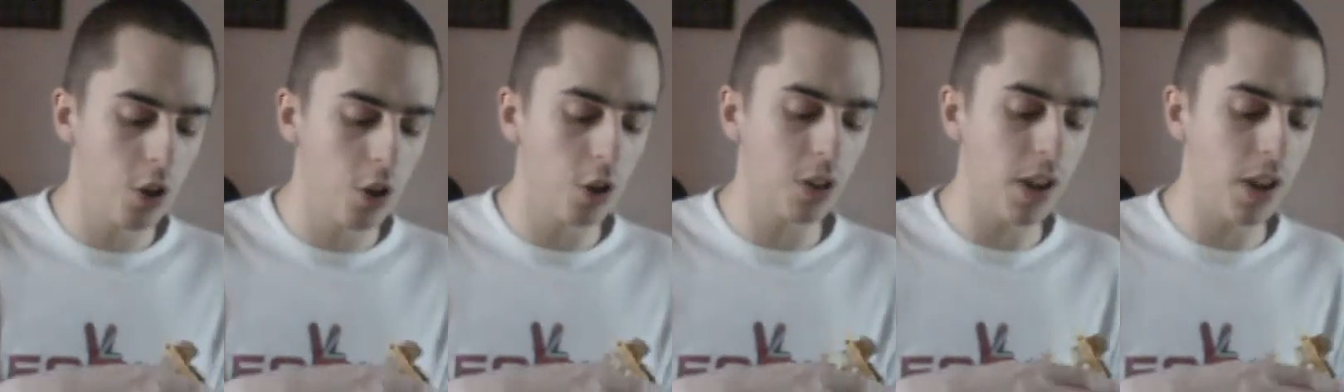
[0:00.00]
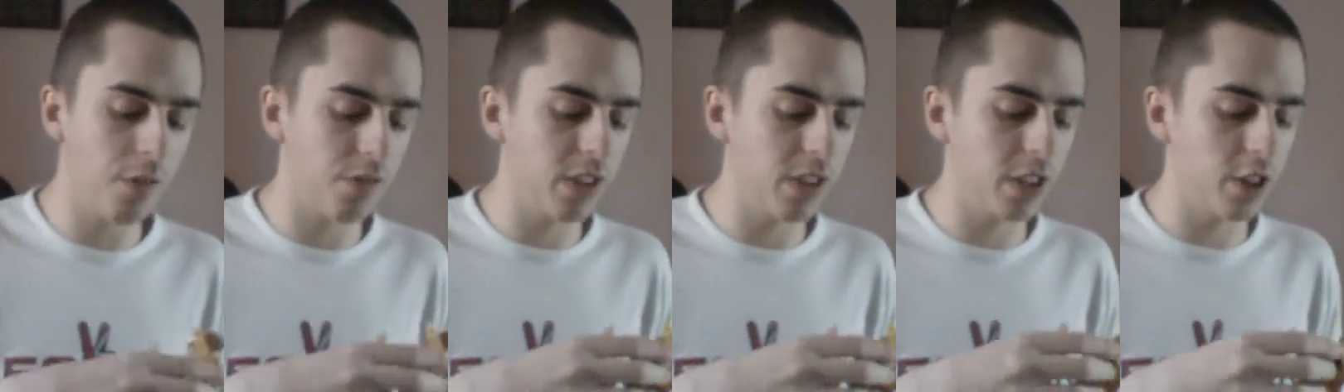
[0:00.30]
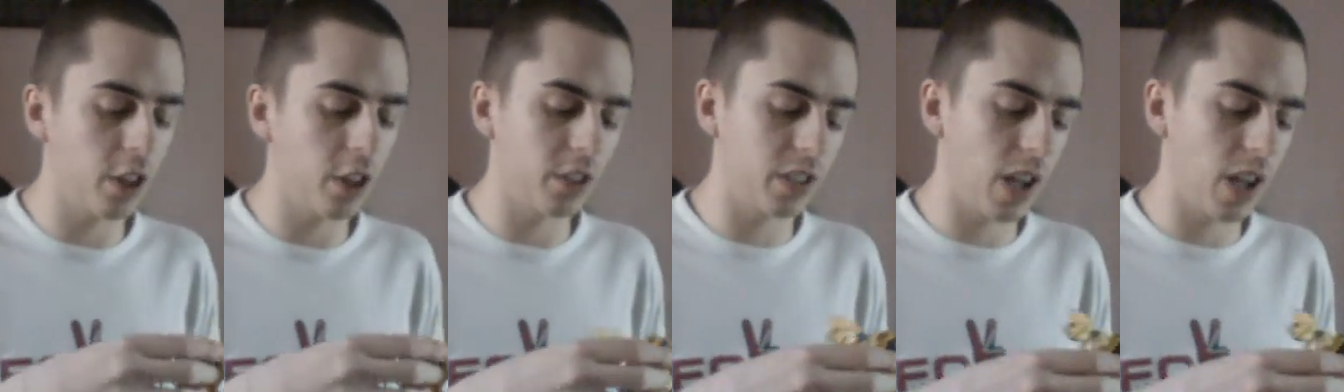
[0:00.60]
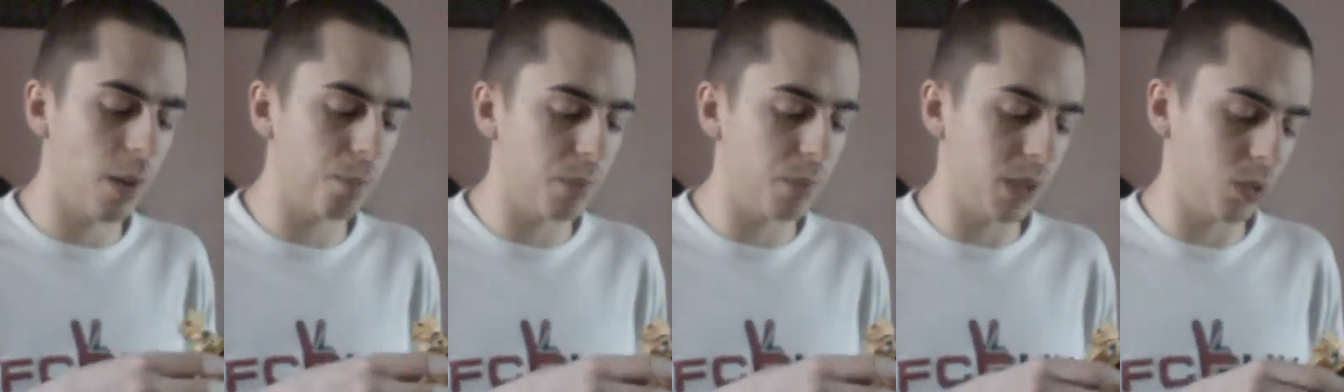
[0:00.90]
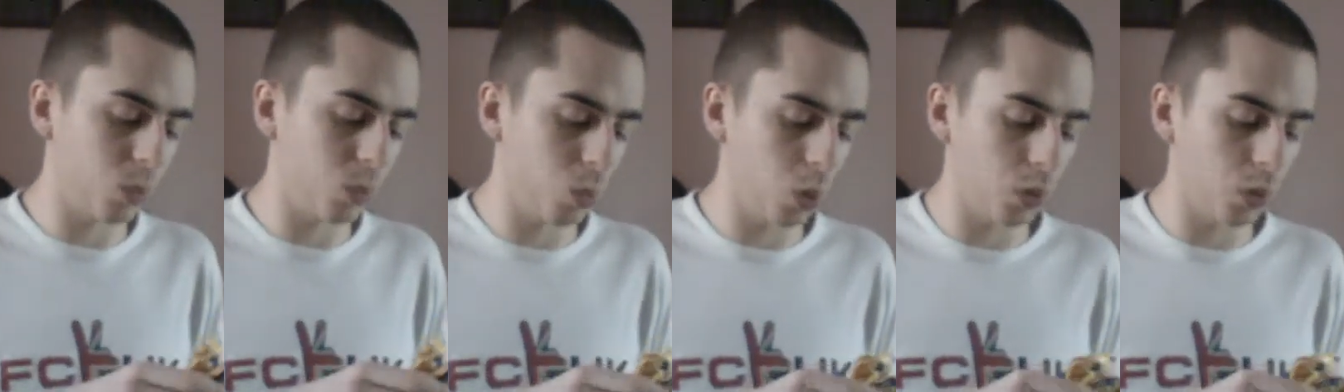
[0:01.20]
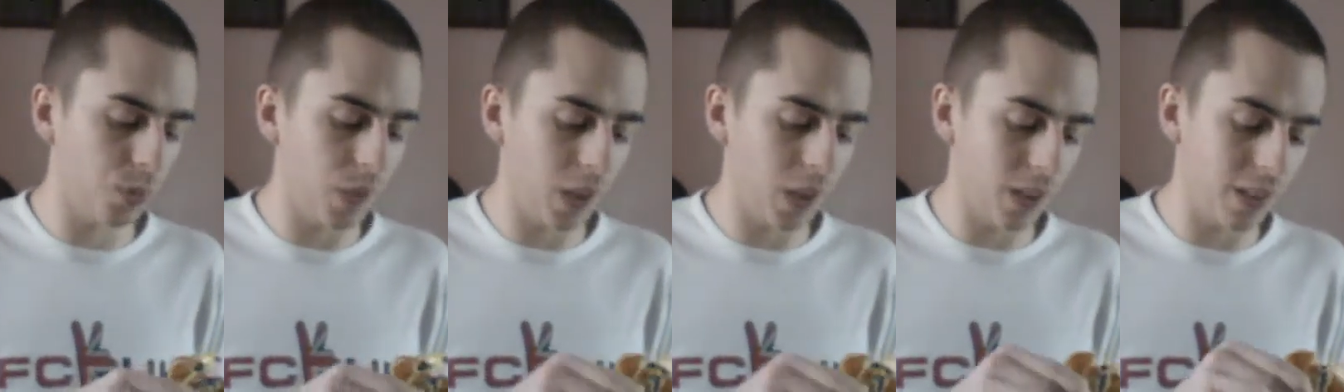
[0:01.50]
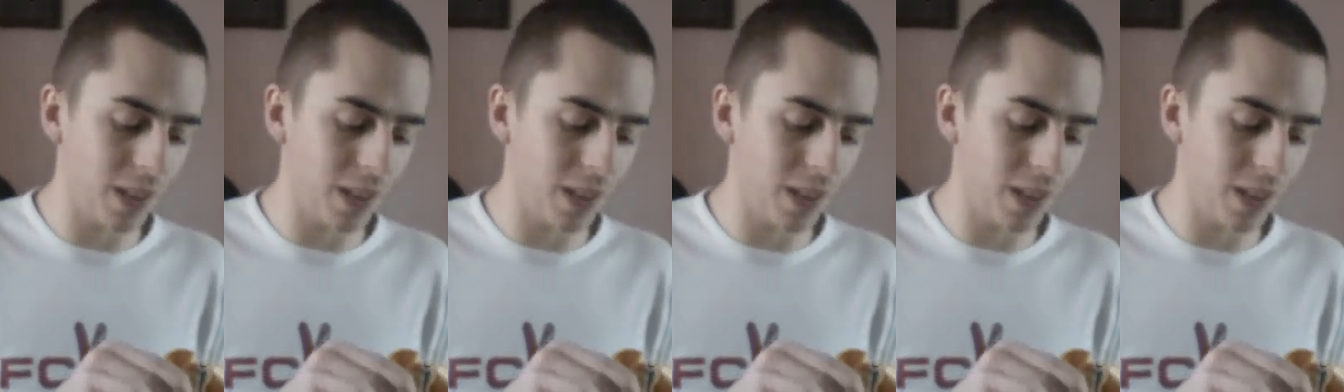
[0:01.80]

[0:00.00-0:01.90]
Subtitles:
on every goddamn Beast Wars figure